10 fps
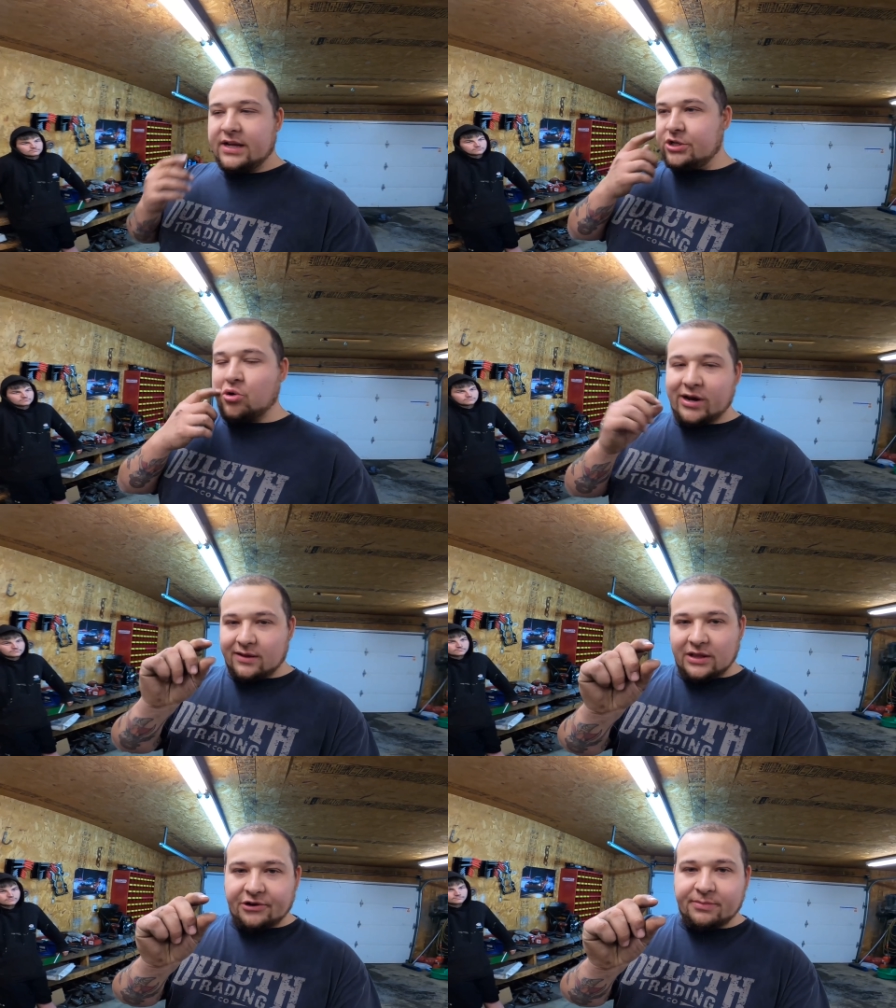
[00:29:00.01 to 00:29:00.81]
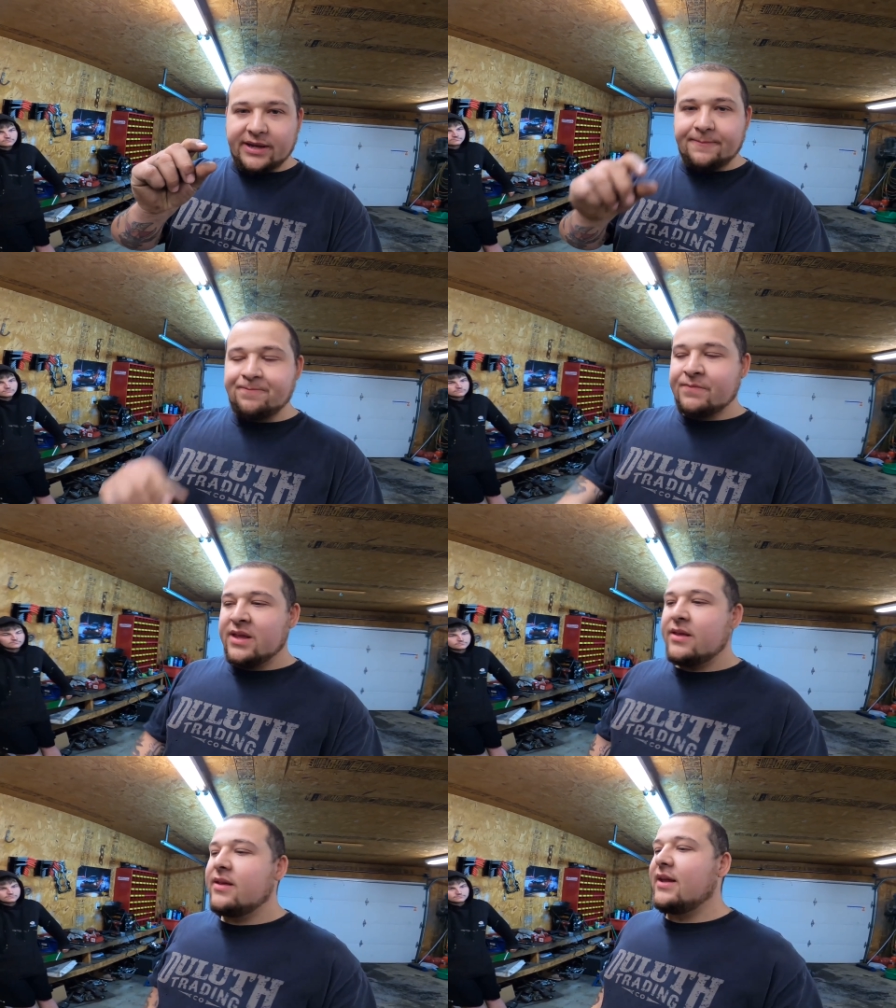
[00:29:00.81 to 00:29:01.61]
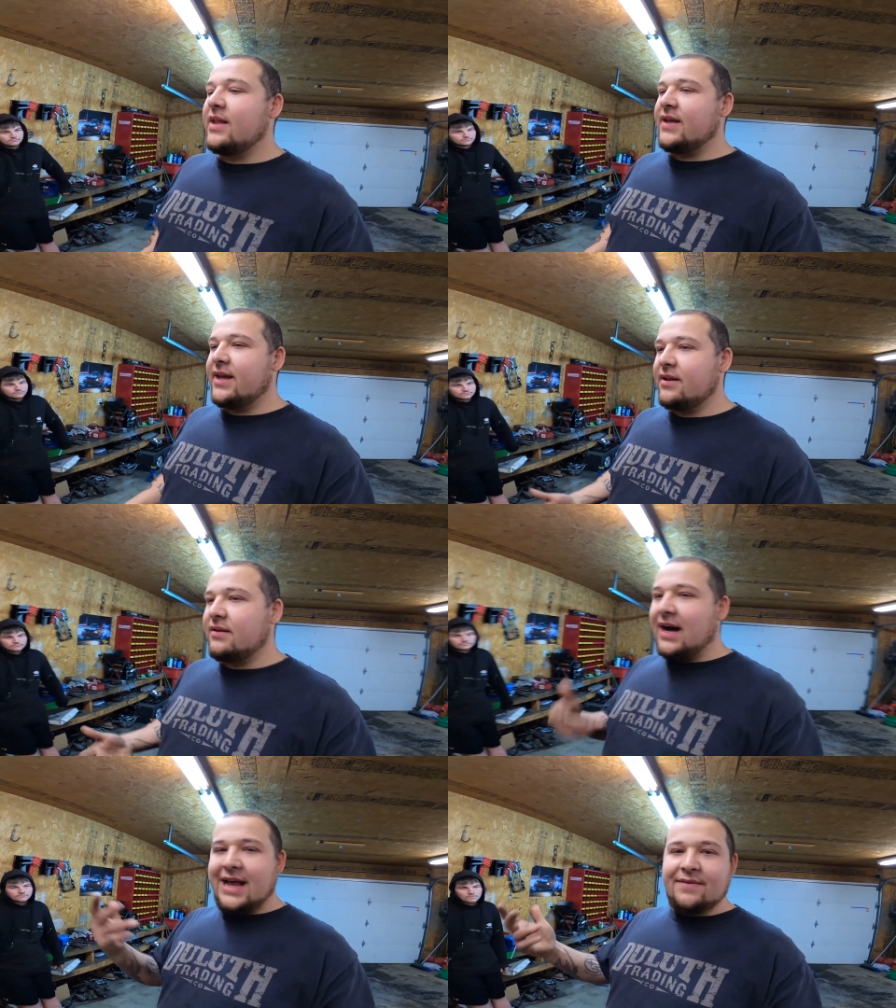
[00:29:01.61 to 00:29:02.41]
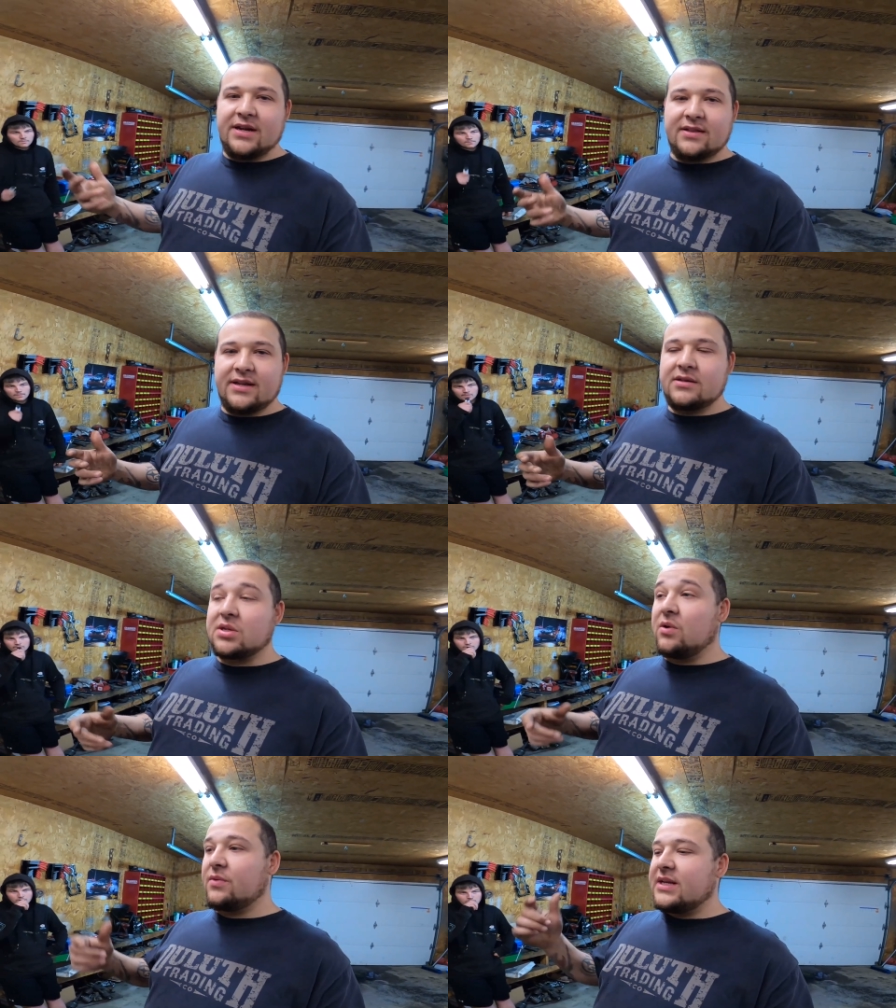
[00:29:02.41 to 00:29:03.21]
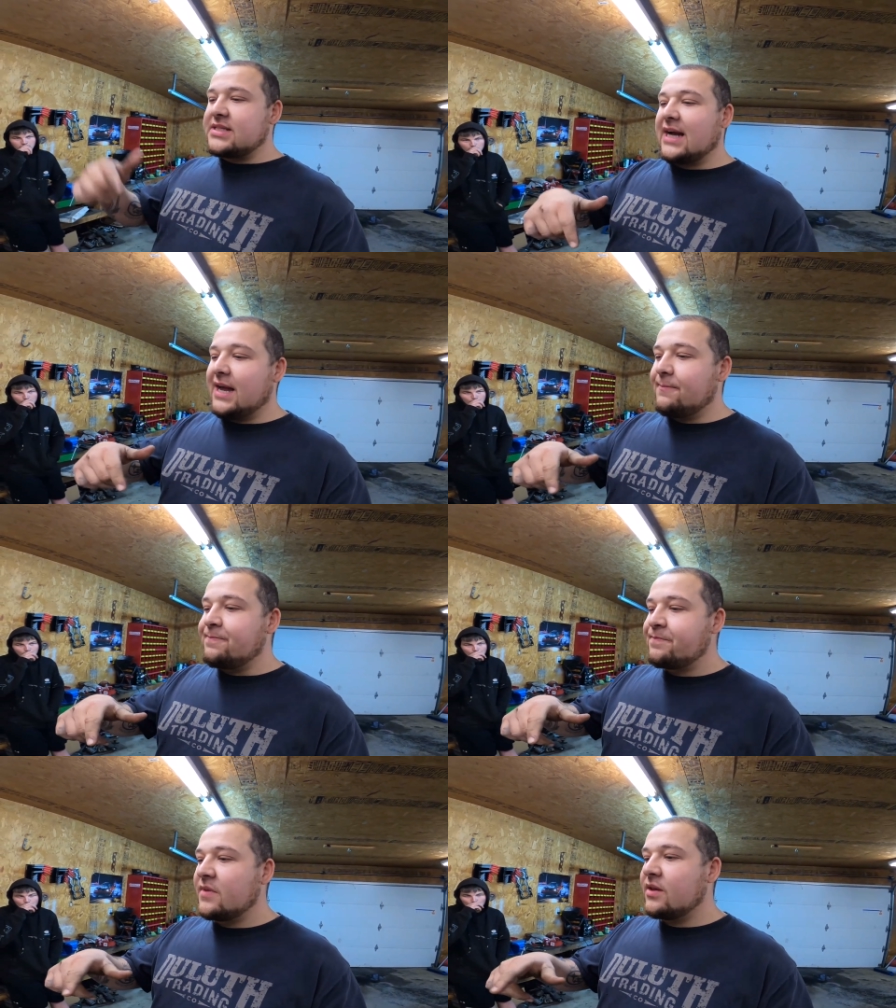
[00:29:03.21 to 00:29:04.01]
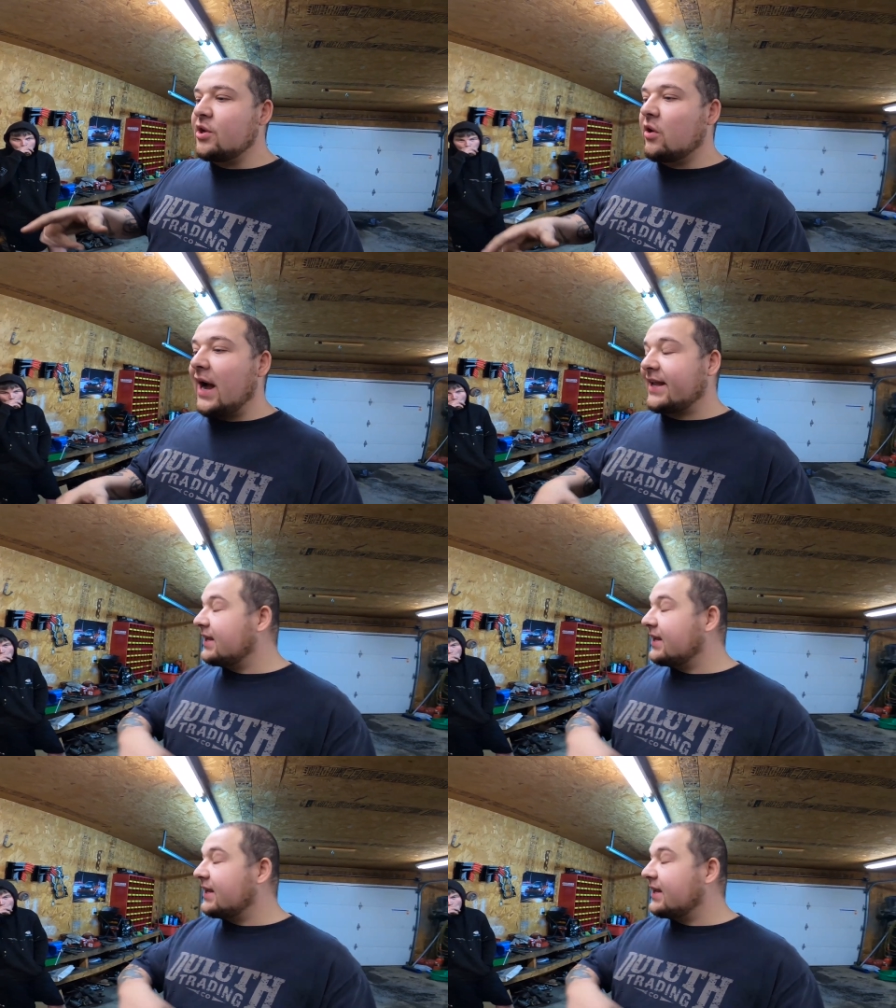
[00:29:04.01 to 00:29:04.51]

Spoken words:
Enjoy it a little bit and then not have anything. So this time, you know, I